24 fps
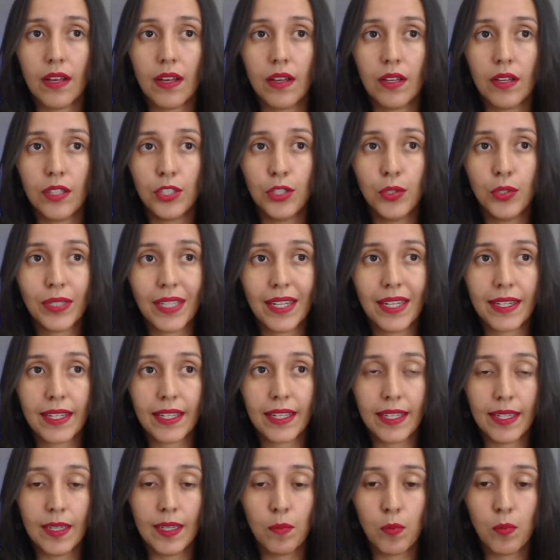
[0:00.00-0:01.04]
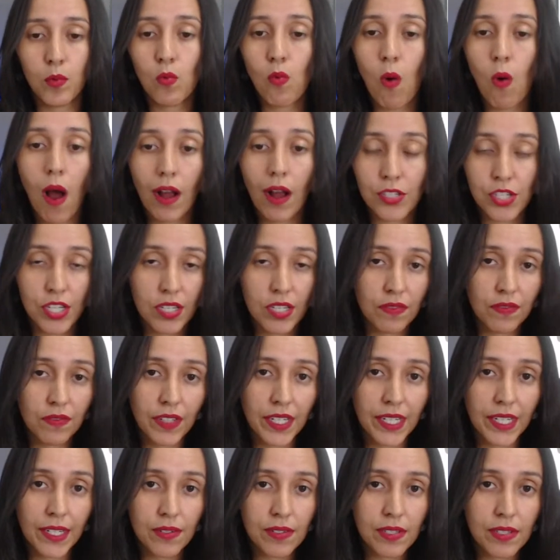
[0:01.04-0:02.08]
You can keep watching
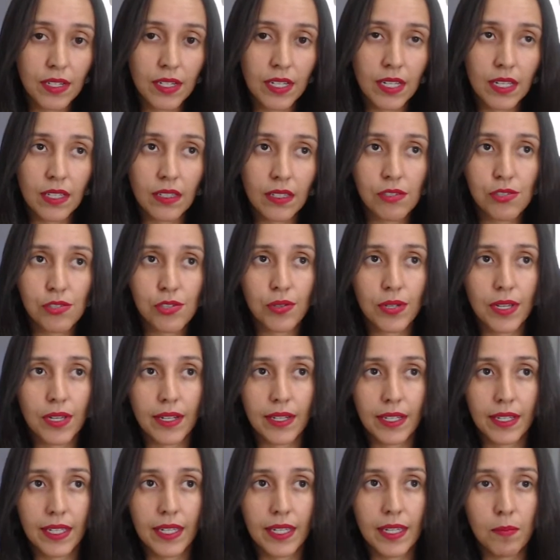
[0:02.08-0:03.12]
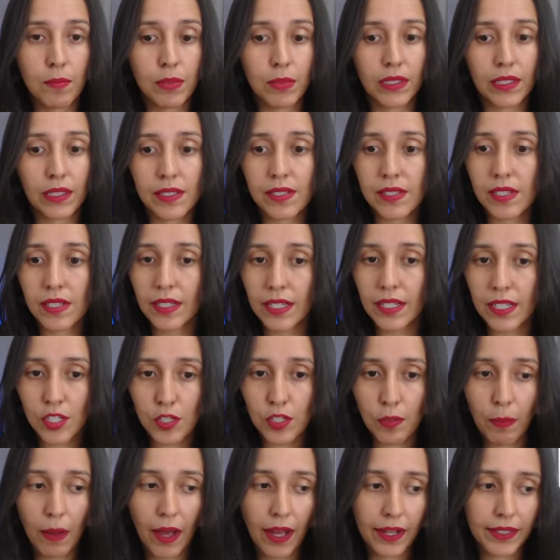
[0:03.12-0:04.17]
videos in English, you can keep listening to
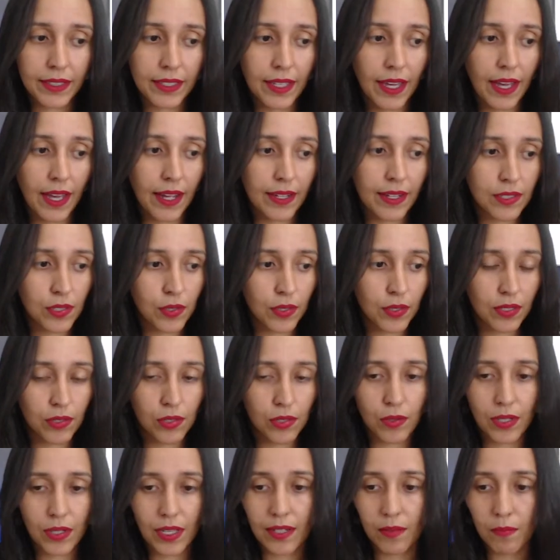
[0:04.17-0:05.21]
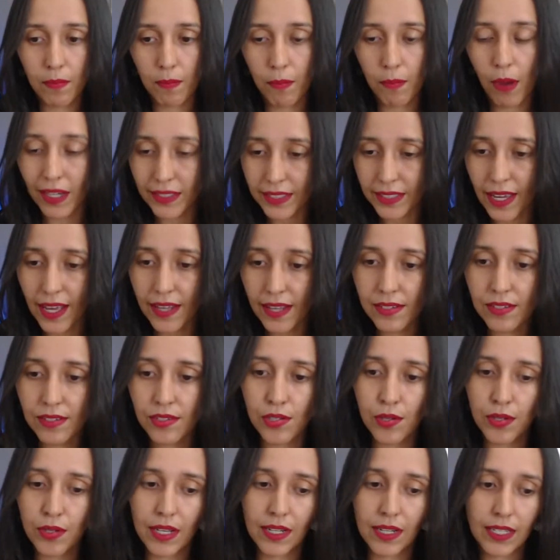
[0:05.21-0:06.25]
podcasts,
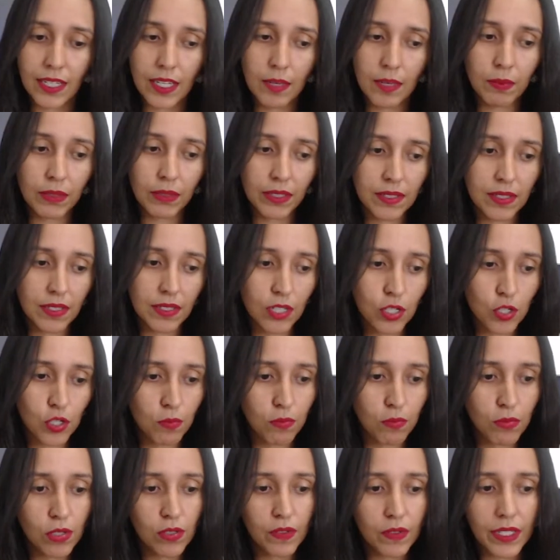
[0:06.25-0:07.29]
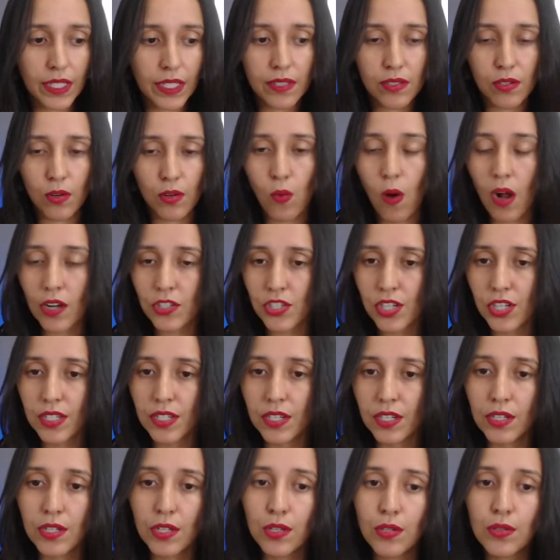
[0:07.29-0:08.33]
you can keep listening to movies or watching
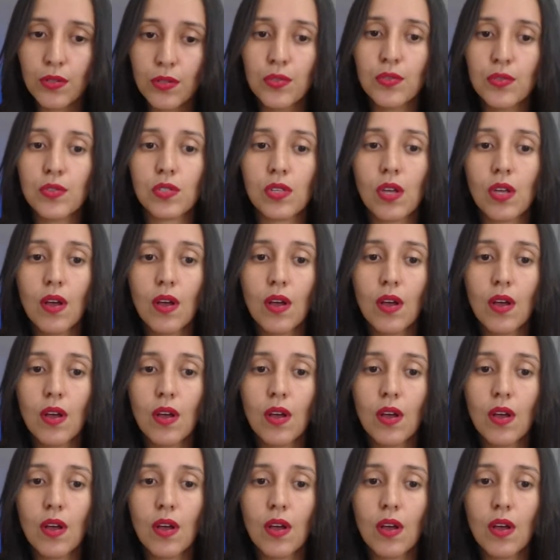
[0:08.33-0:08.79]
the news,